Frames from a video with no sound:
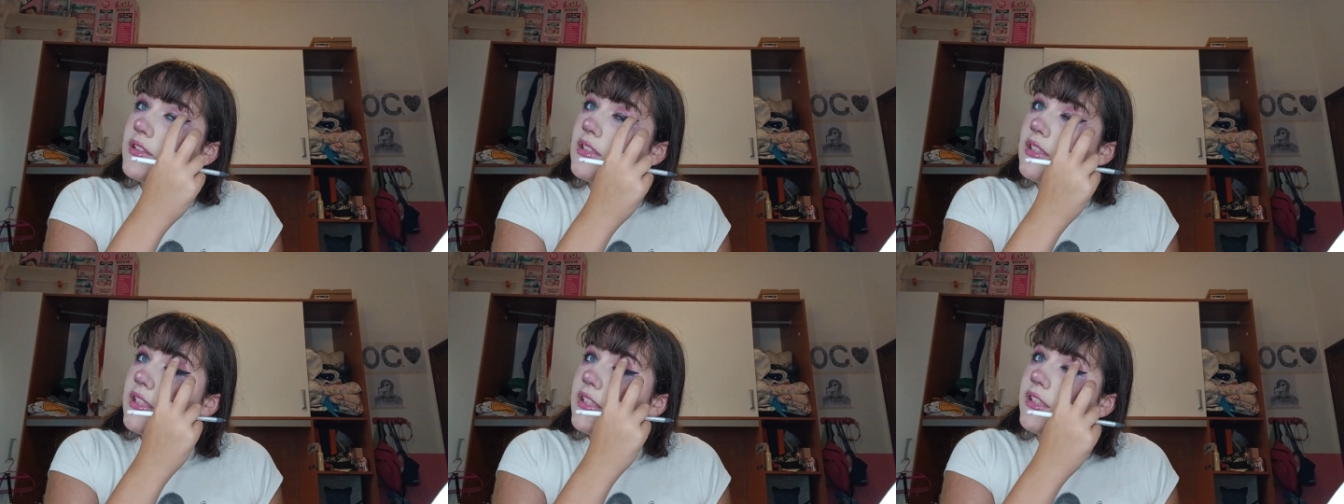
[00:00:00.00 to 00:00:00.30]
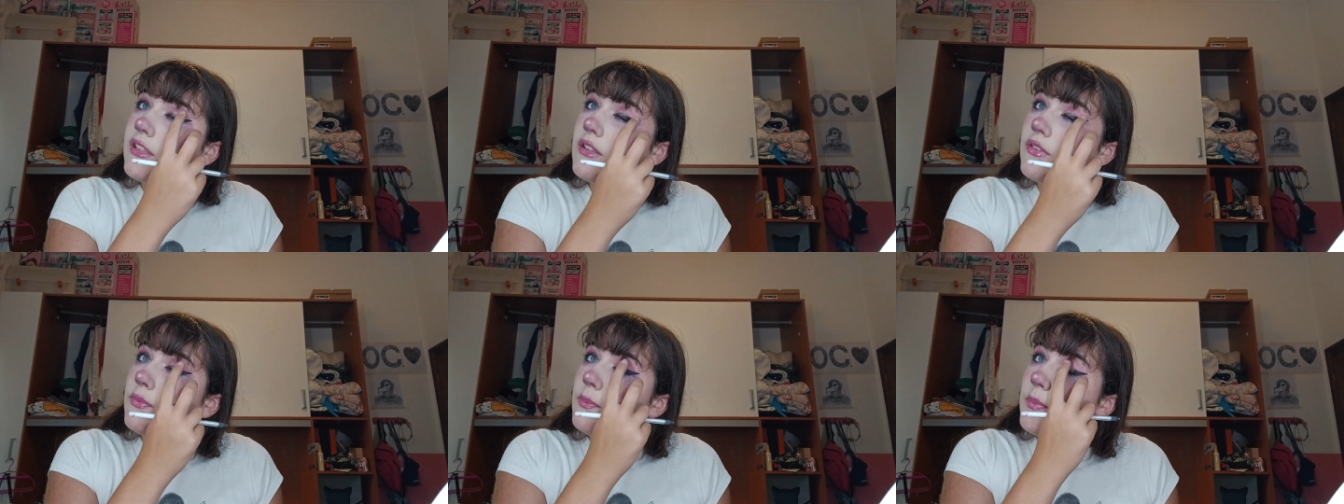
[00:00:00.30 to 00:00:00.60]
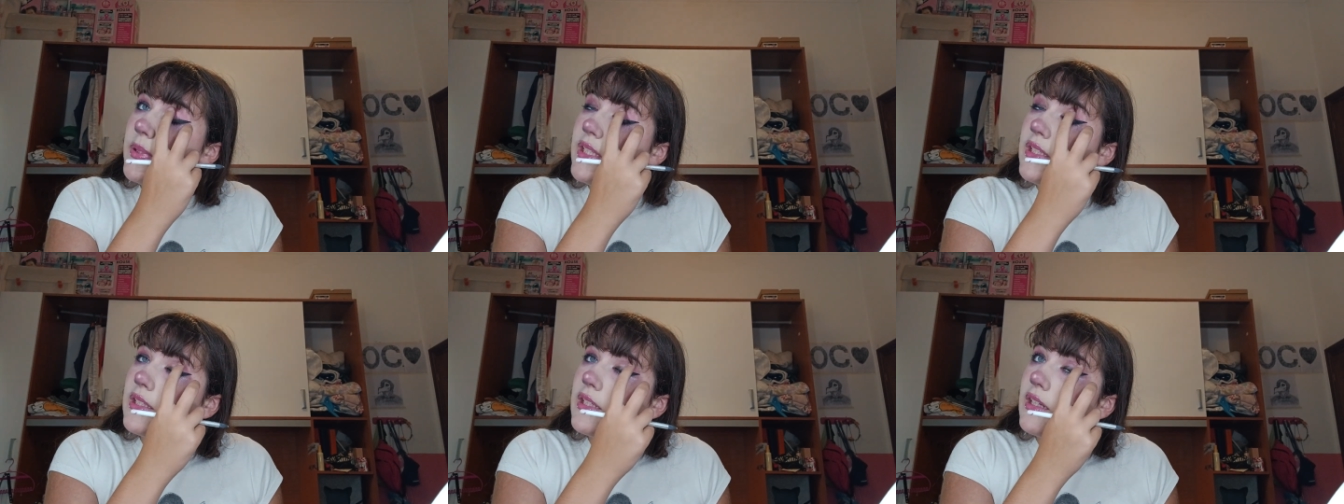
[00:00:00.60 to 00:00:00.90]
layer of
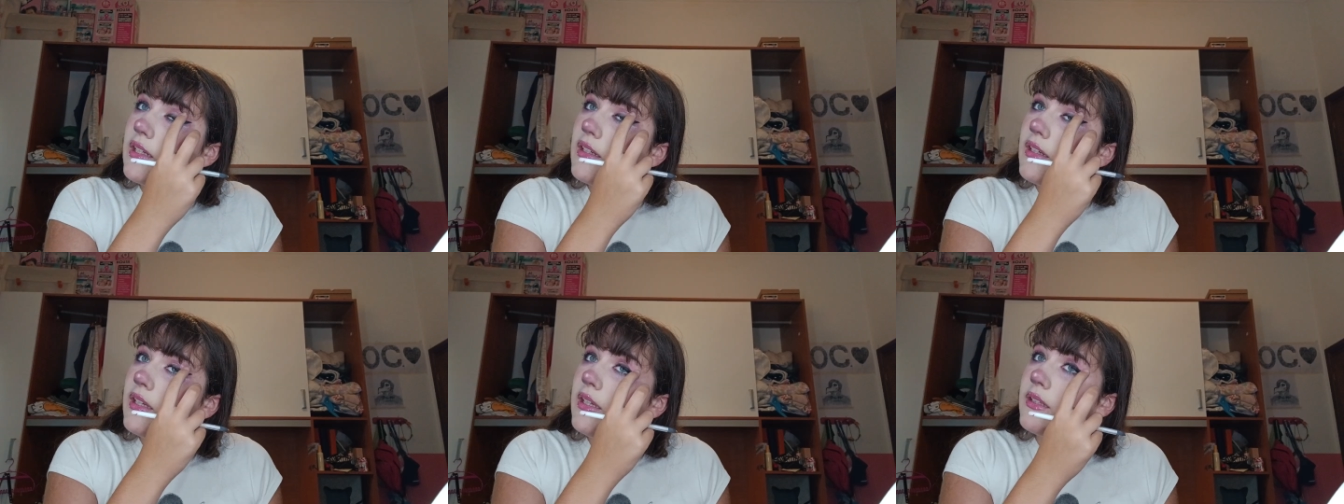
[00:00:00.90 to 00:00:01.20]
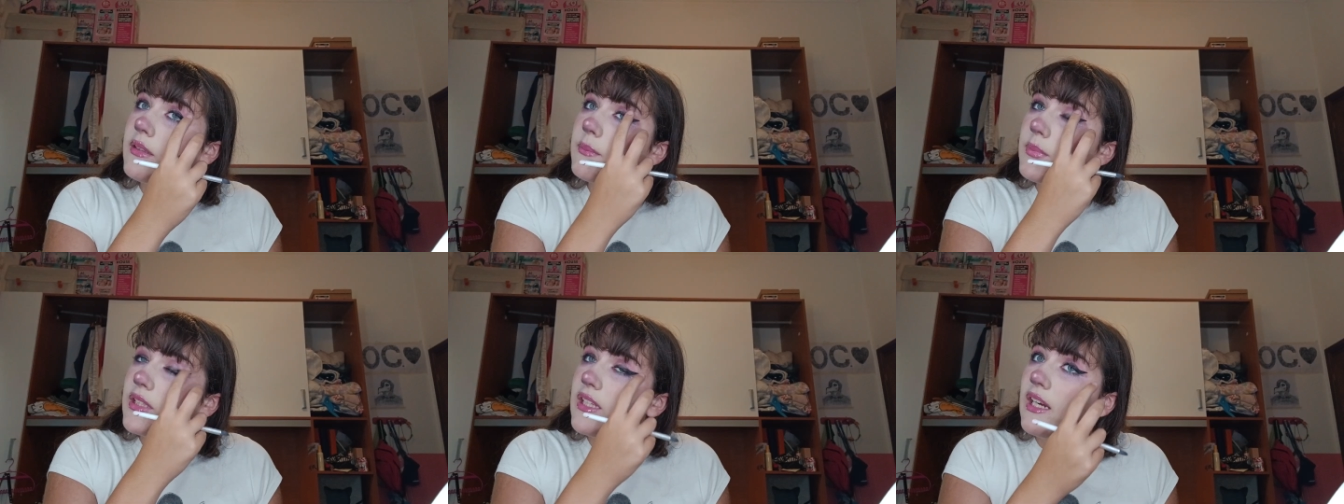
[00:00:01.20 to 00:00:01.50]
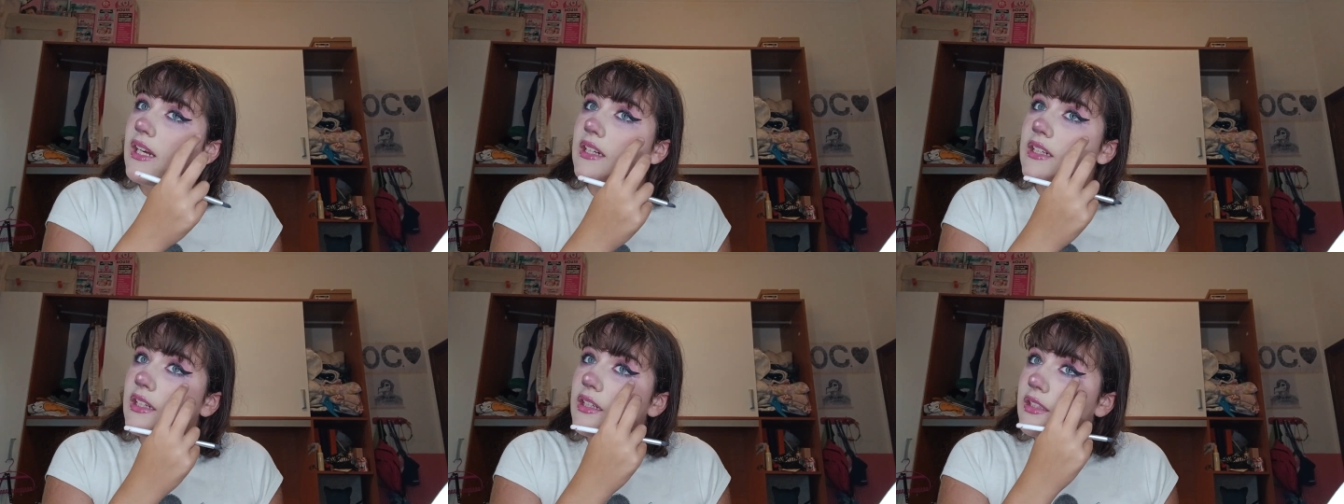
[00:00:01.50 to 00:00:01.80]
pink and
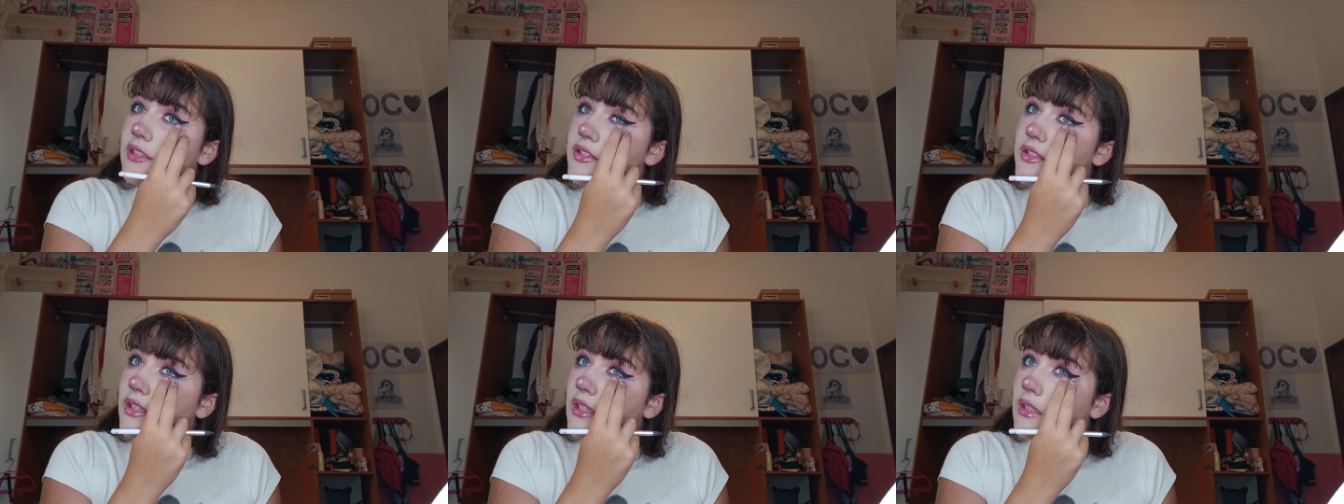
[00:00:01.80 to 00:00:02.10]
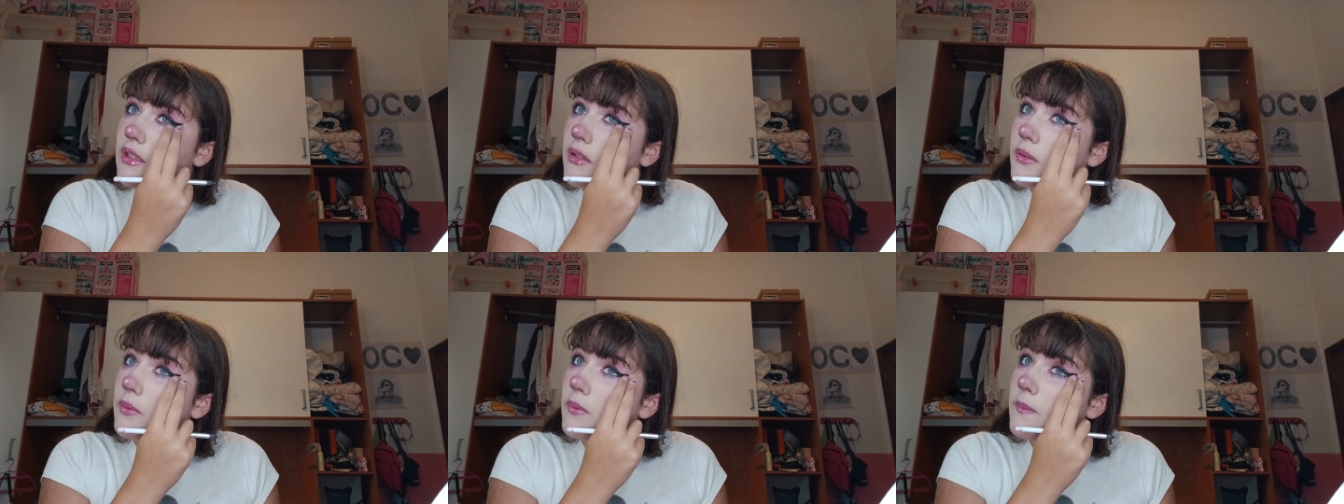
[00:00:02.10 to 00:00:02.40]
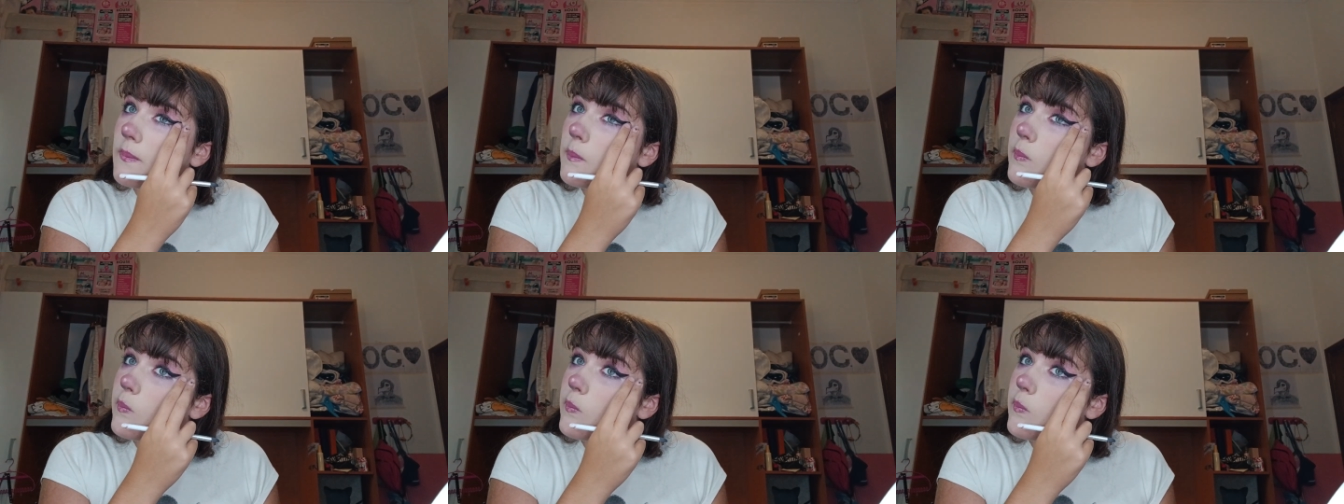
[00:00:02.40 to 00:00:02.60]
black eyeshadow.